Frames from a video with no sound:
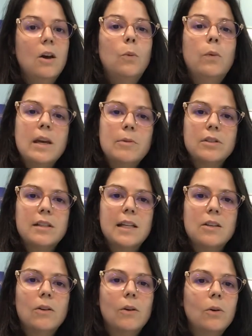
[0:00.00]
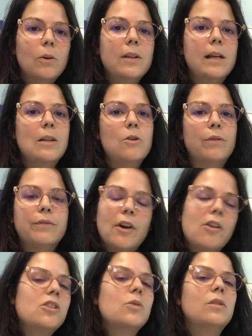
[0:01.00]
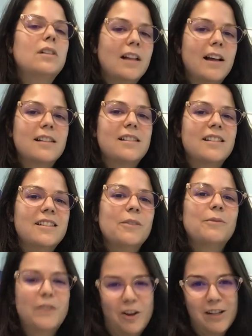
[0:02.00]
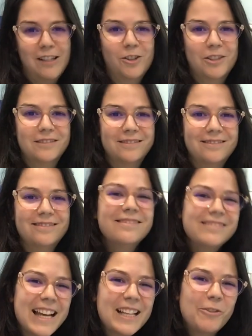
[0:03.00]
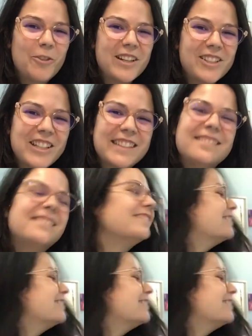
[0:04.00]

We will see you all in your virtual classes very soon. Thanks for watching.